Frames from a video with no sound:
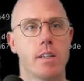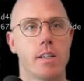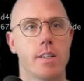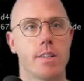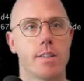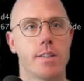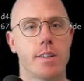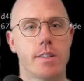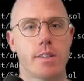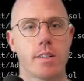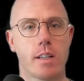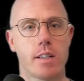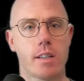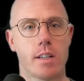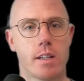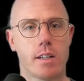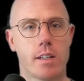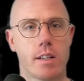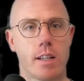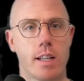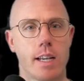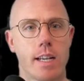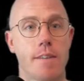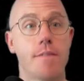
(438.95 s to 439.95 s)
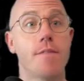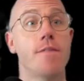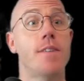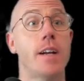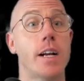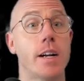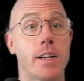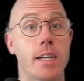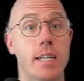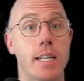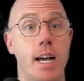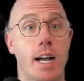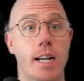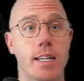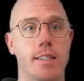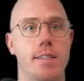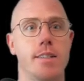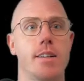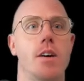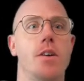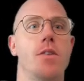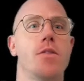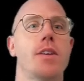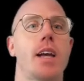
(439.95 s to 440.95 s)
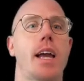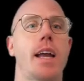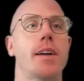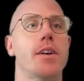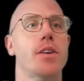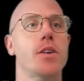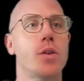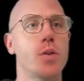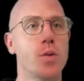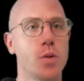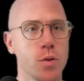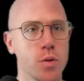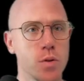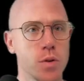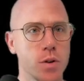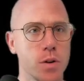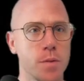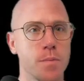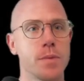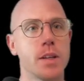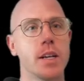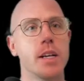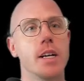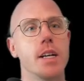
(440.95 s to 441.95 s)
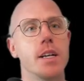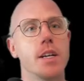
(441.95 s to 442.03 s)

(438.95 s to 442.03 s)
It's just a little delay. Very nice. Okay, cool.